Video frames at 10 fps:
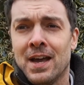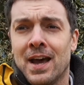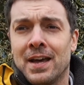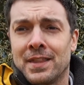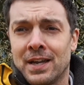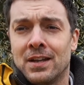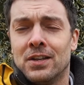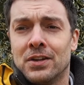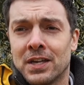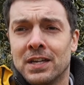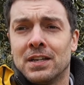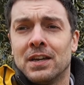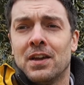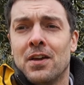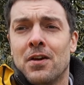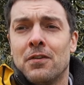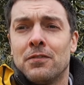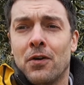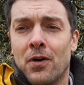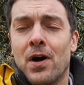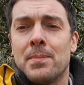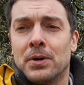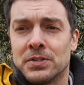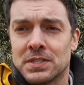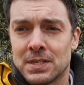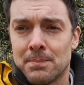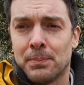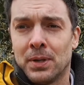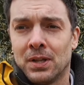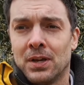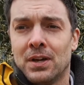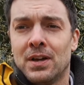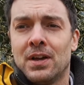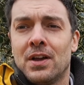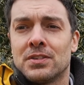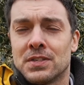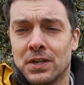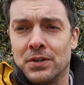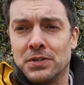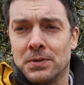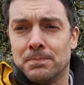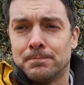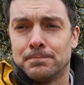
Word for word: and they are looking for a more simple solution